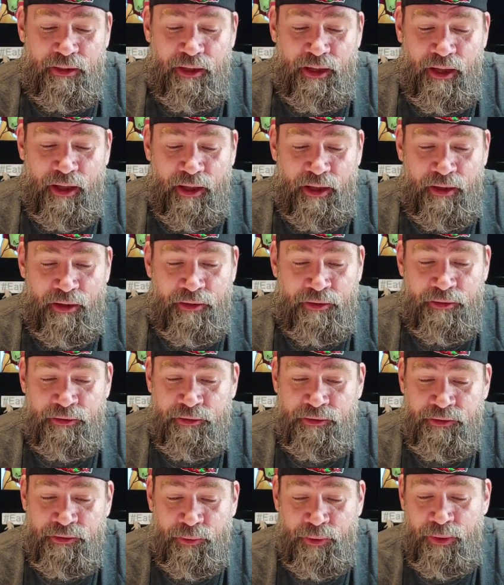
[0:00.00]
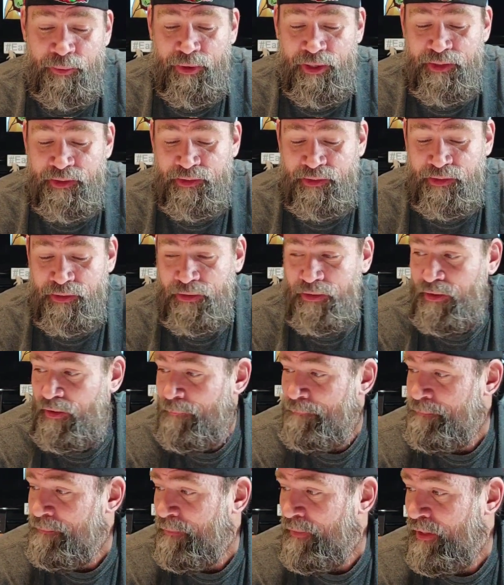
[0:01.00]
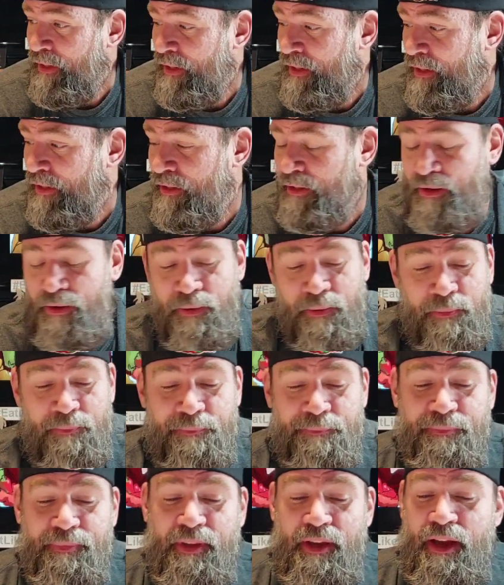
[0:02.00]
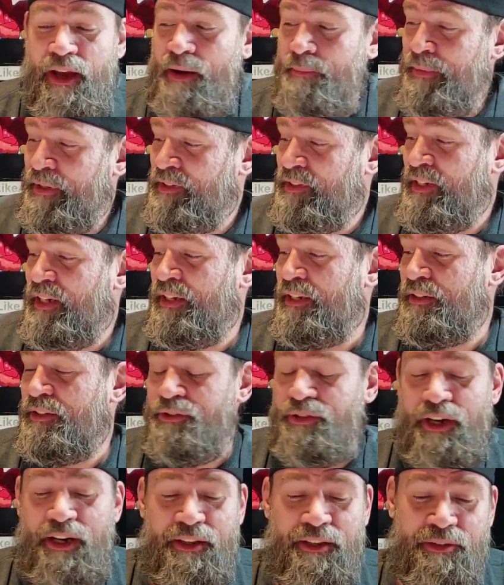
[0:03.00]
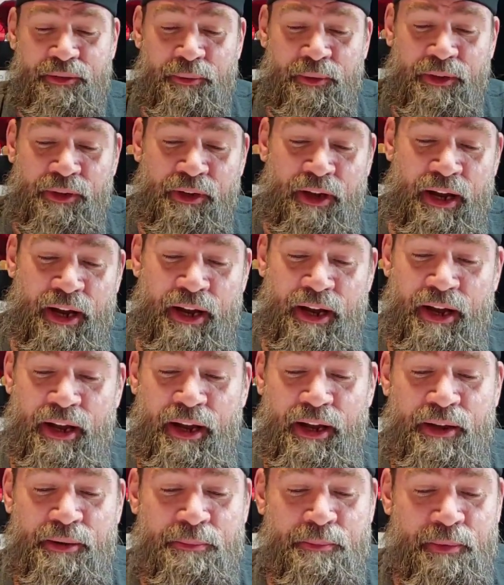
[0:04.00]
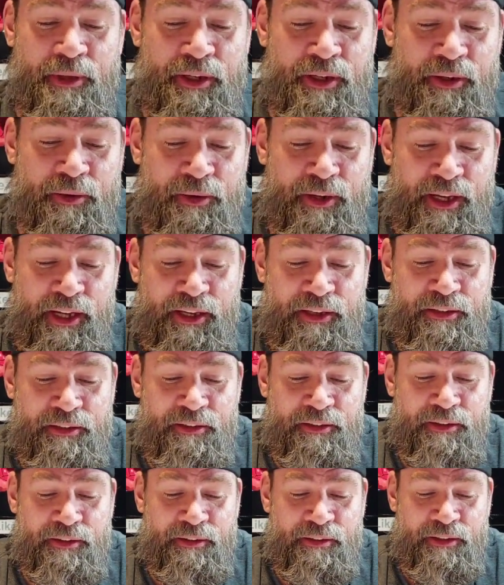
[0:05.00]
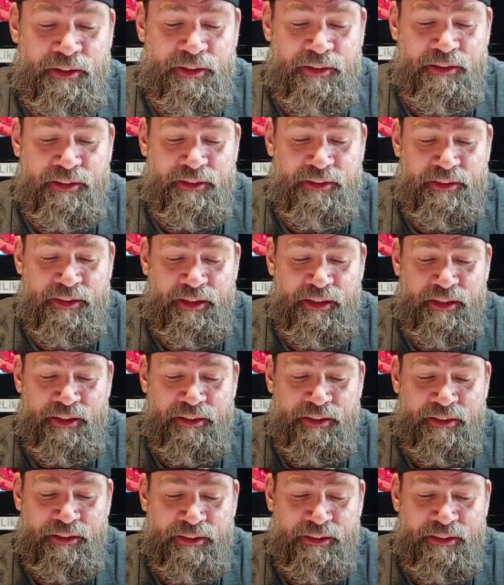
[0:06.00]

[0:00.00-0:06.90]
Uh, so anyways, you know, I'm excited to try this one. I, am going to go ahead and get this. Uh,